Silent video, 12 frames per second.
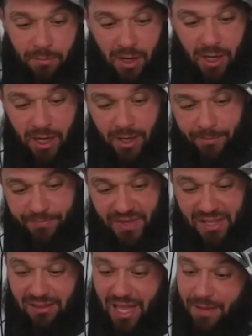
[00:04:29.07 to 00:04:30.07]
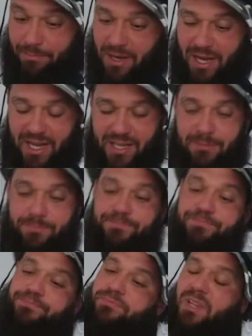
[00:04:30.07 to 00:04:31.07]
And light pine.
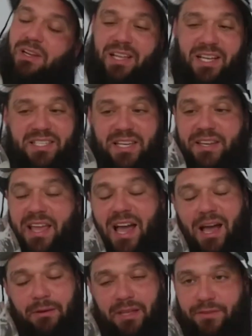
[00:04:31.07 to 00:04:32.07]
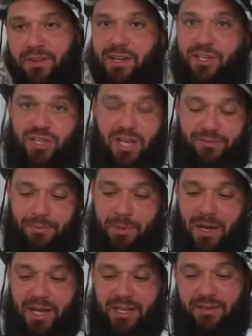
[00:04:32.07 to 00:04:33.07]
Like I said, yeah, I'll give you the check for
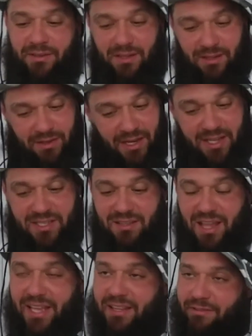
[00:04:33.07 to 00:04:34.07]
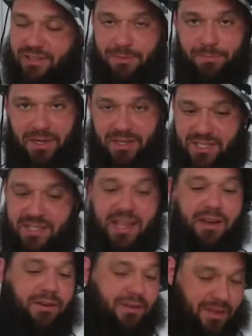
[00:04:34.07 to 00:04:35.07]
pine. It is light. There is a bitterness
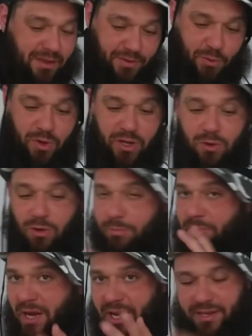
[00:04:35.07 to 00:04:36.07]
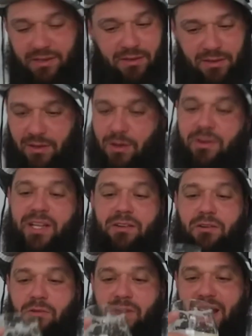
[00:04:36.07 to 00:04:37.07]
there. If you want to call pine, go
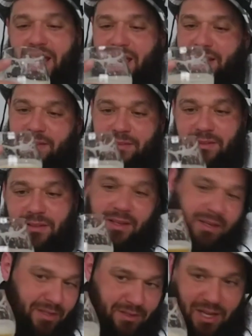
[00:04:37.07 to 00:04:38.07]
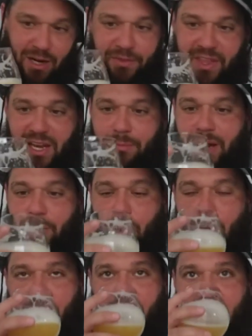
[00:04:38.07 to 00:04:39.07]
right ahead. I don't think anybody would
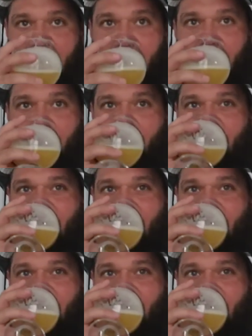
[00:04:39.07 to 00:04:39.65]
argue that.